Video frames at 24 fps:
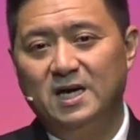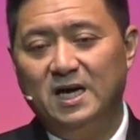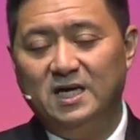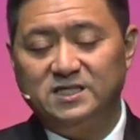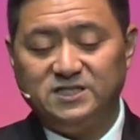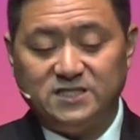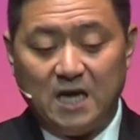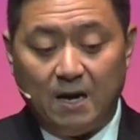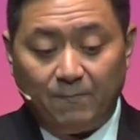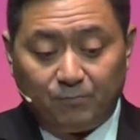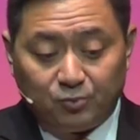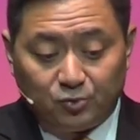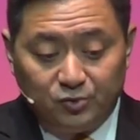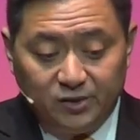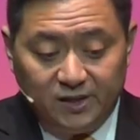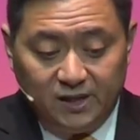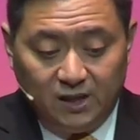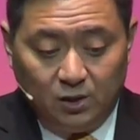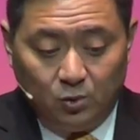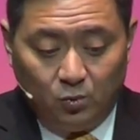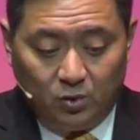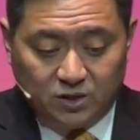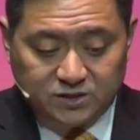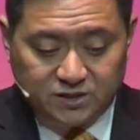
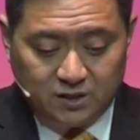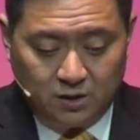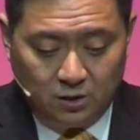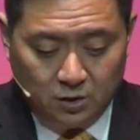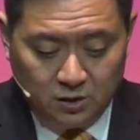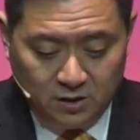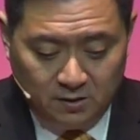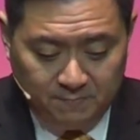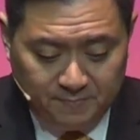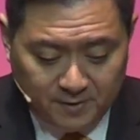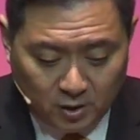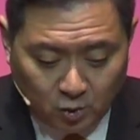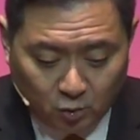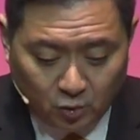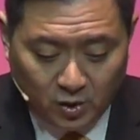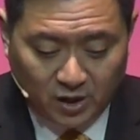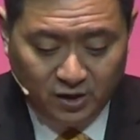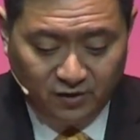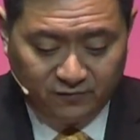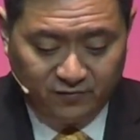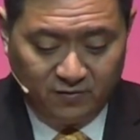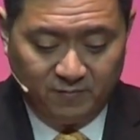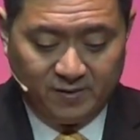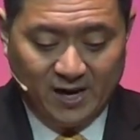Zamperini was an Olympic
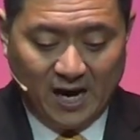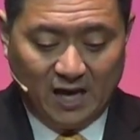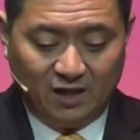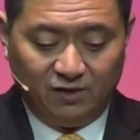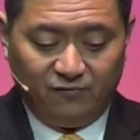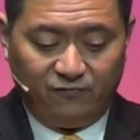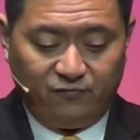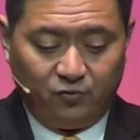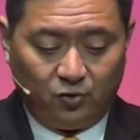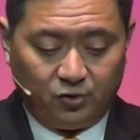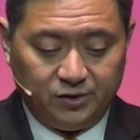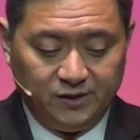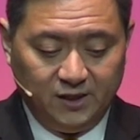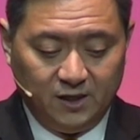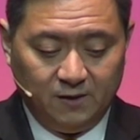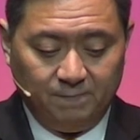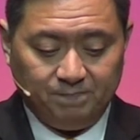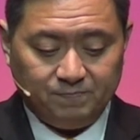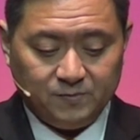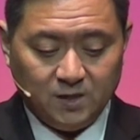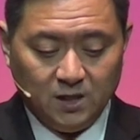runner from California